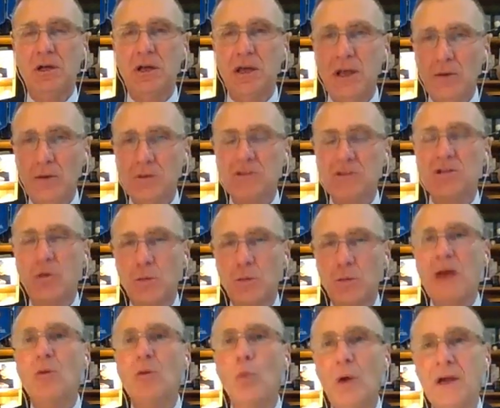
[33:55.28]
it was the
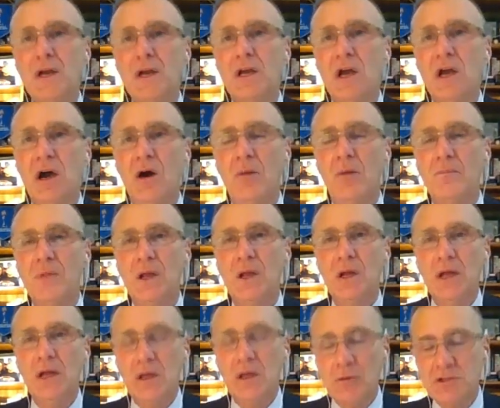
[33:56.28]
right way to go.
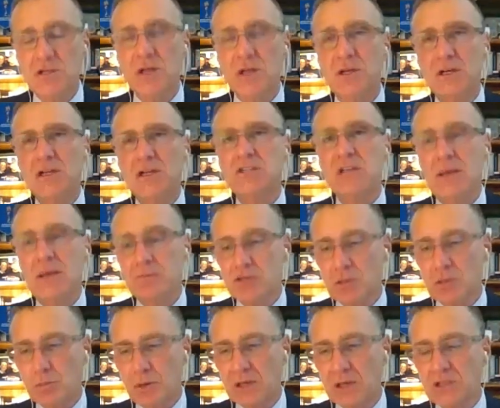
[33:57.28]
It was an attempt
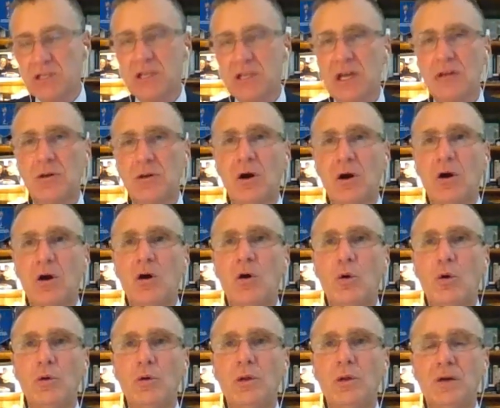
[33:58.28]
to bring together a
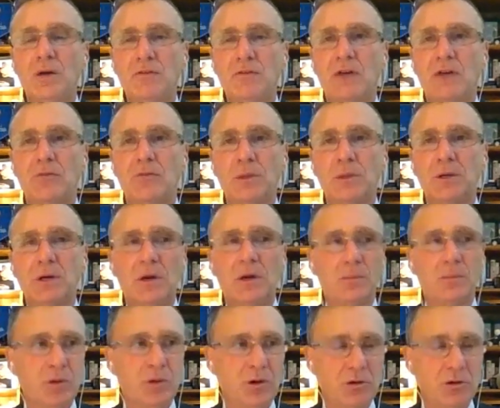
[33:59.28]
whole of government
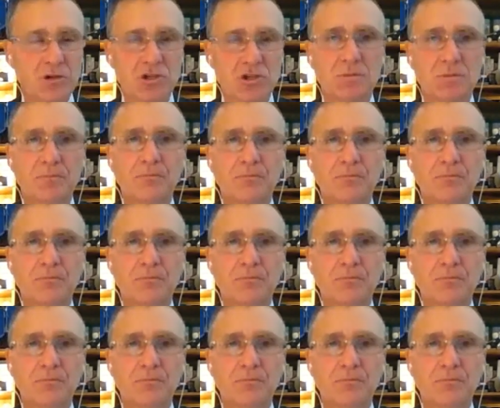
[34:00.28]
approach.